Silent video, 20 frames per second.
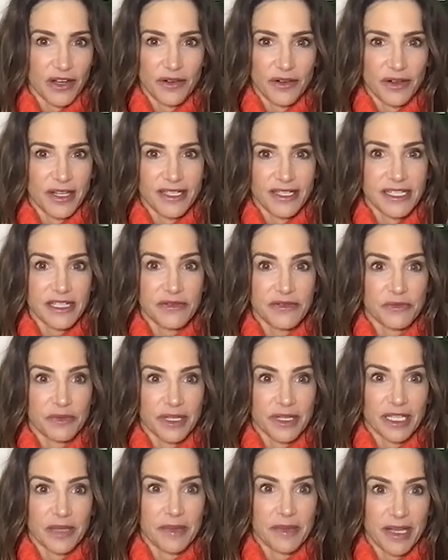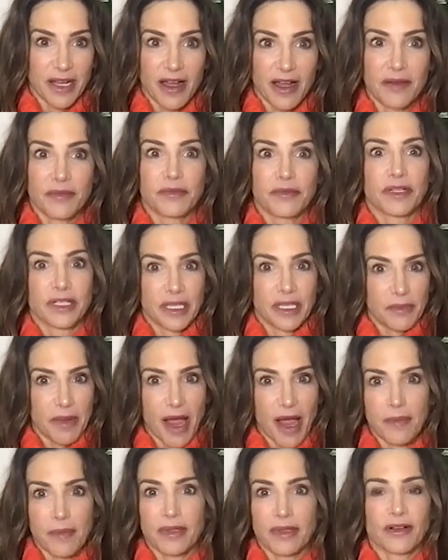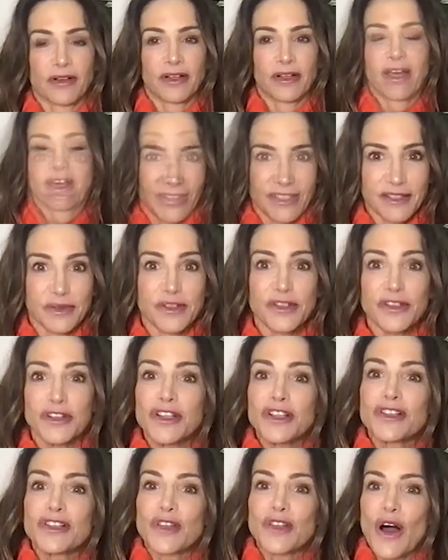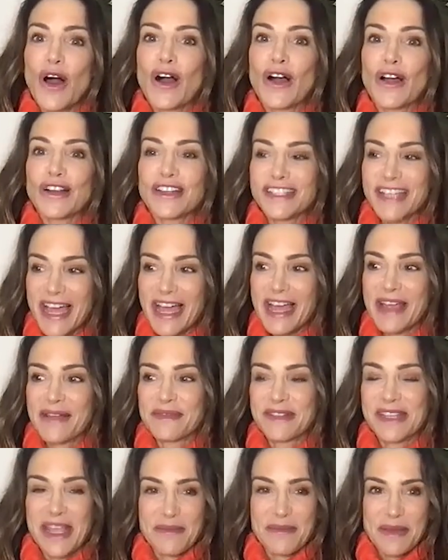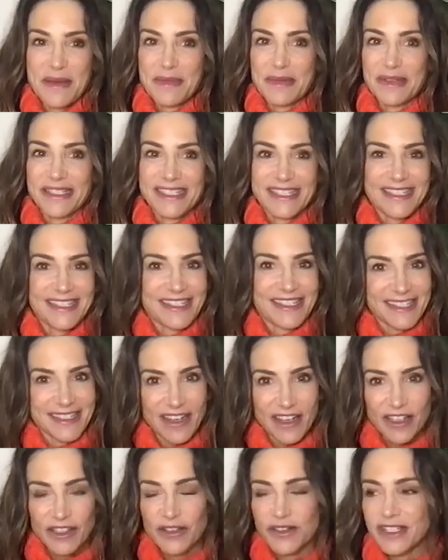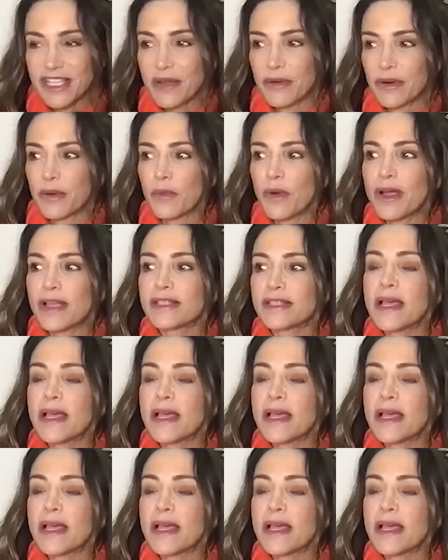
It didn't really become really popular and hot. It took a long time to get people to just understand what it was.